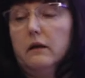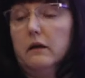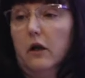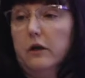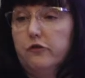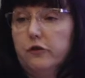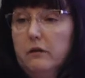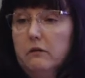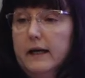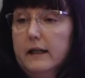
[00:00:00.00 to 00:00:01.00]
technology,
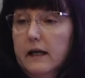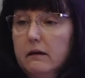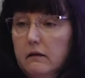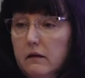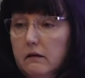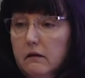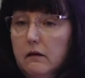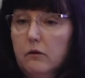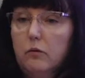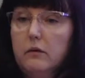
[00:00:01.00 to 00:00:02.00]
radiant heating
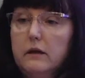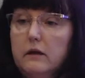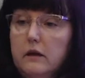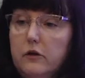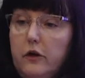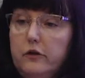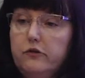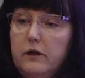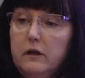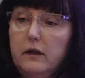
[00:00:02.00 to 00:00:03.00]
and cooling
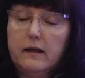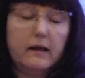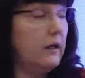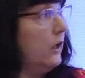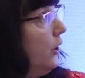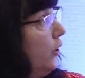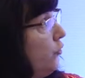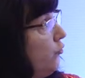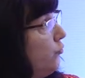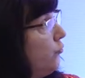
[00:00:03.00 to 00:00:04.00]
technology. This is a
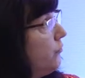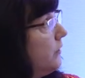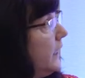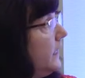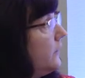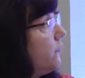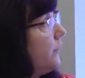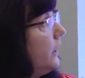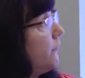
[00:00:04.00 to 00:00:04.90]
new energy